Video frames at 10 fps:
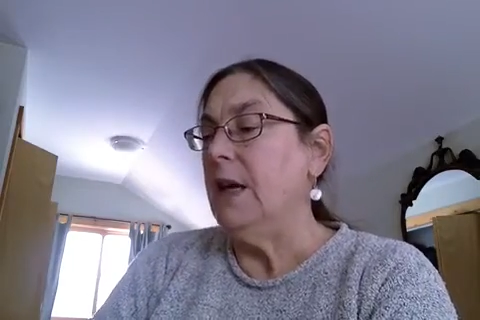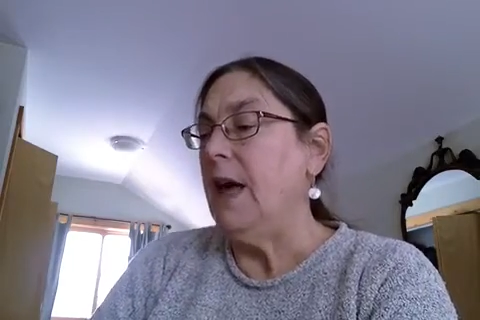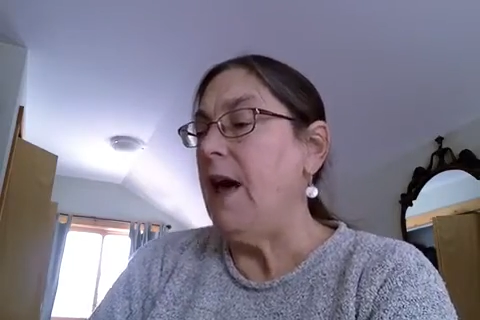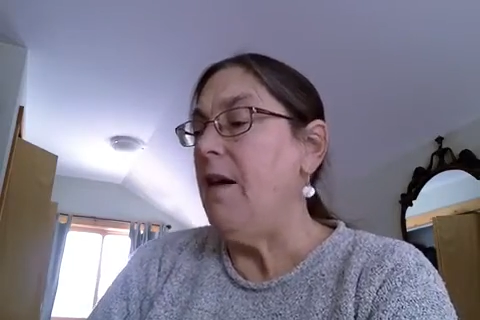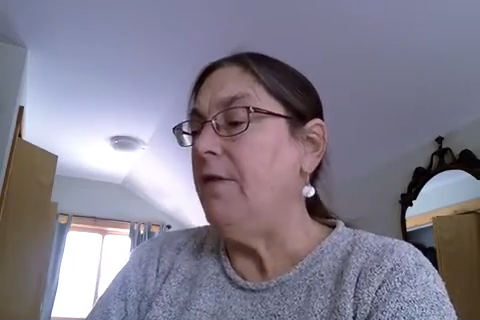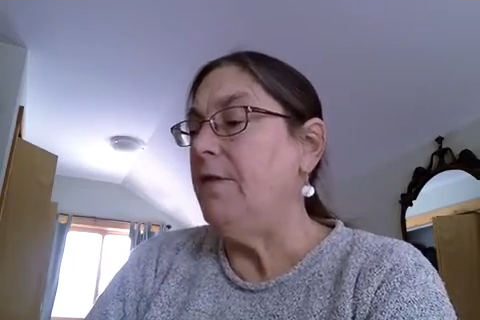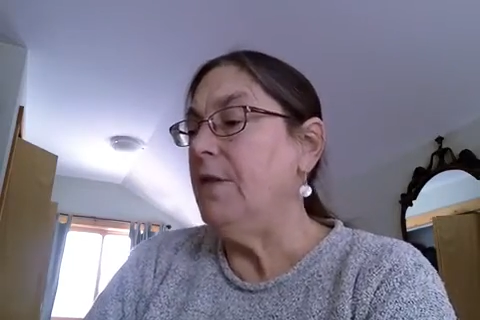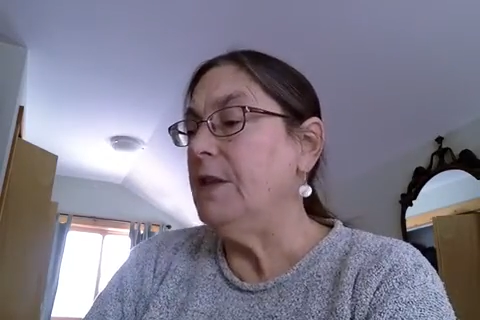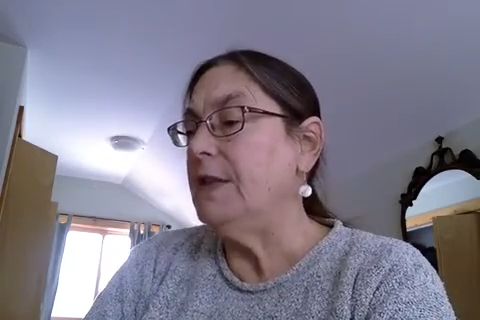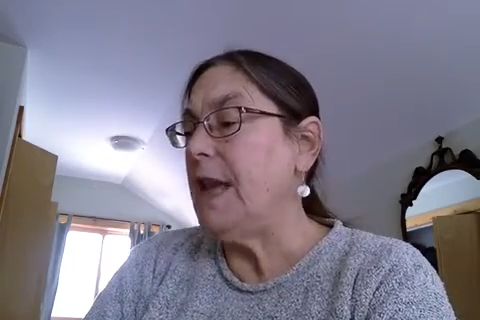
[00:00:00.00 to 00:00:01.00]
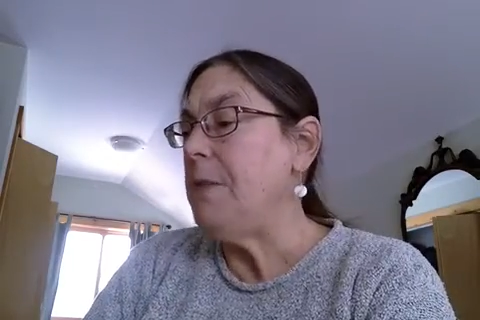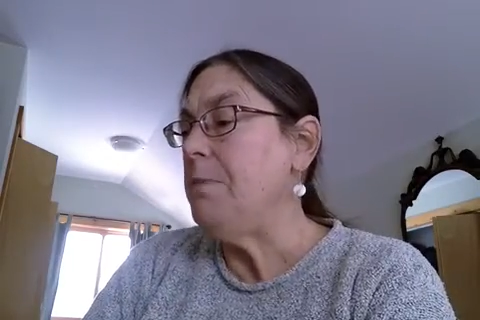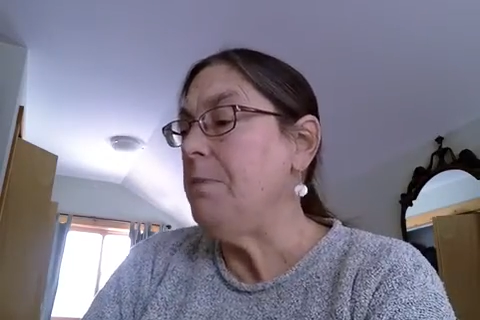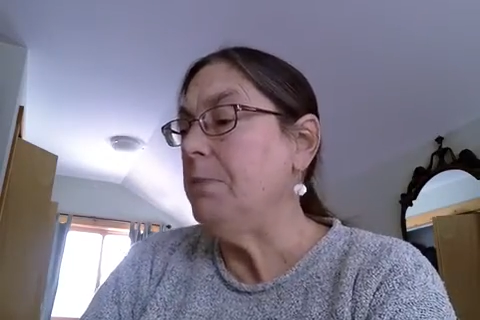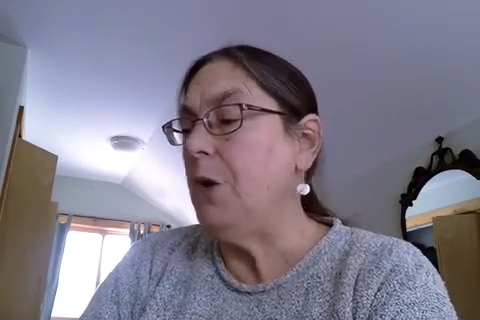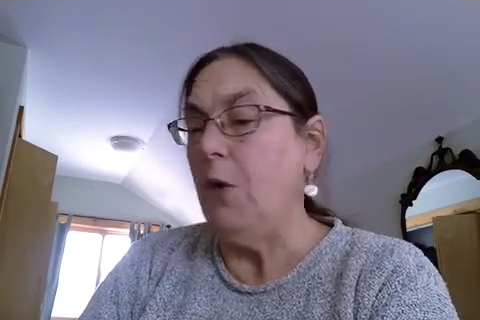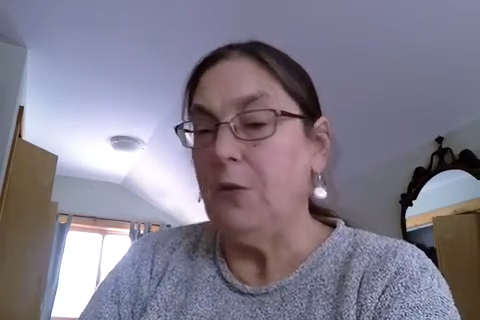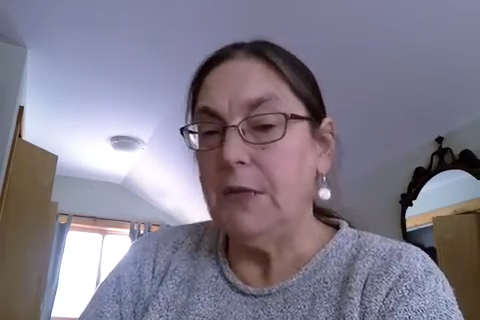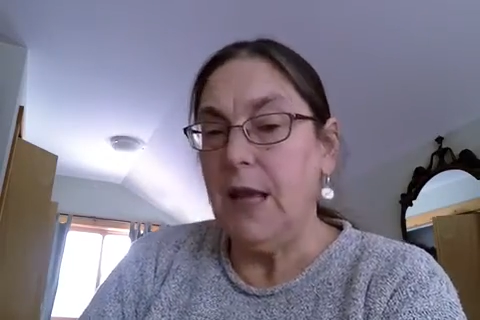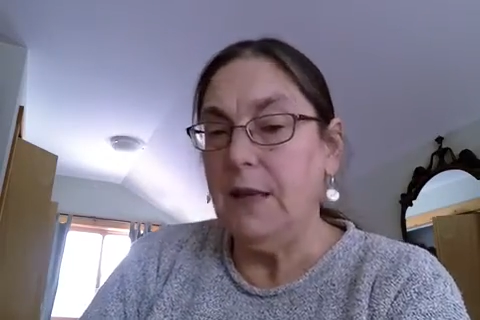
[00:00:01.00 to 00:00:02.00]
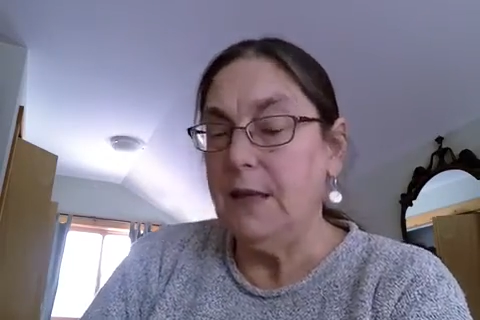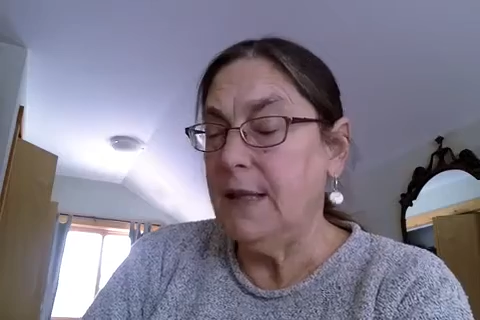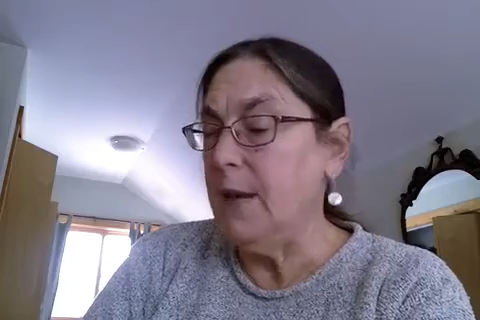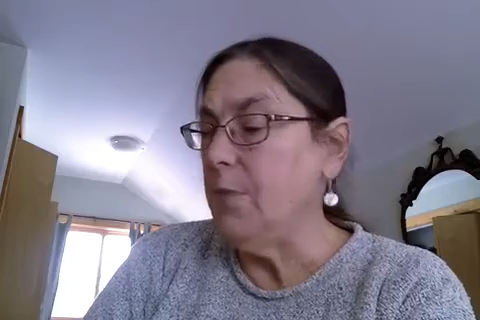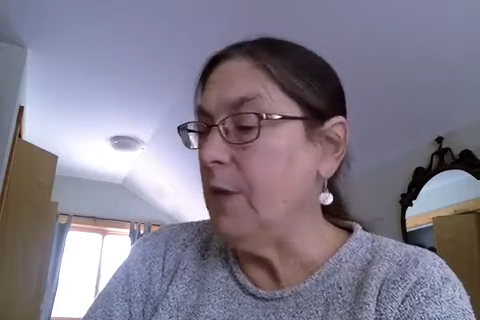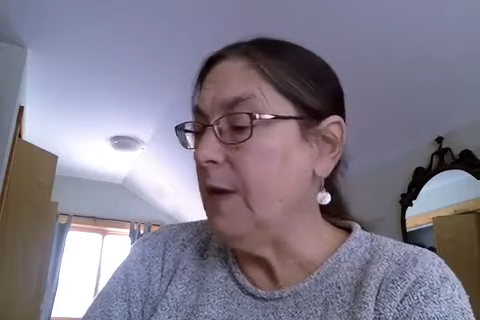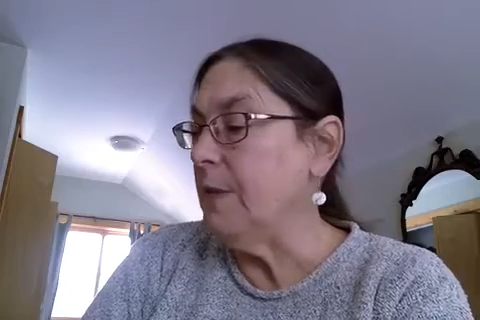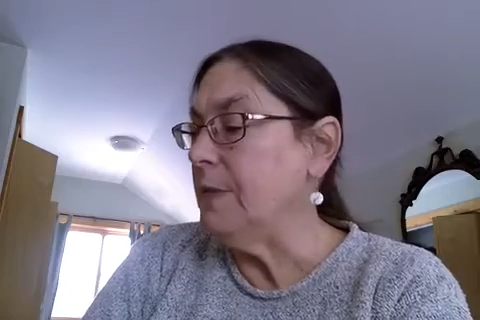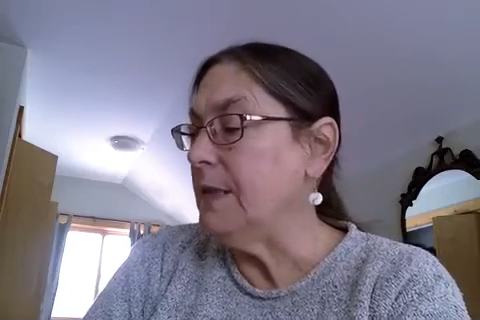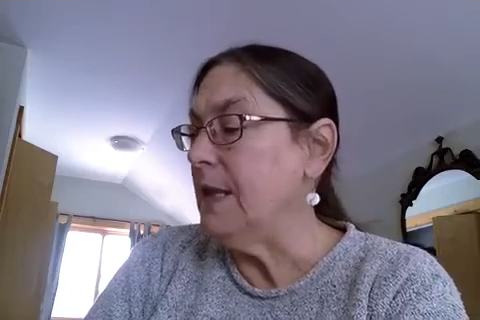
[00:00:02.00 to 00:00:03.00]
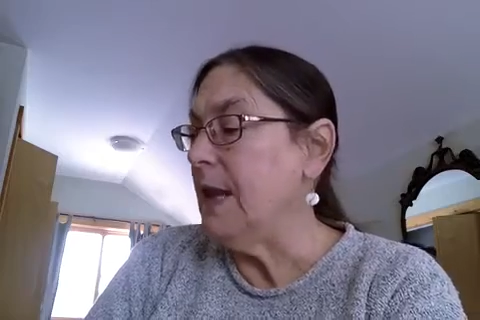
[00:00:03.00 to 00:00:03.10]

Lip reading: have the same notes and the same rhythms,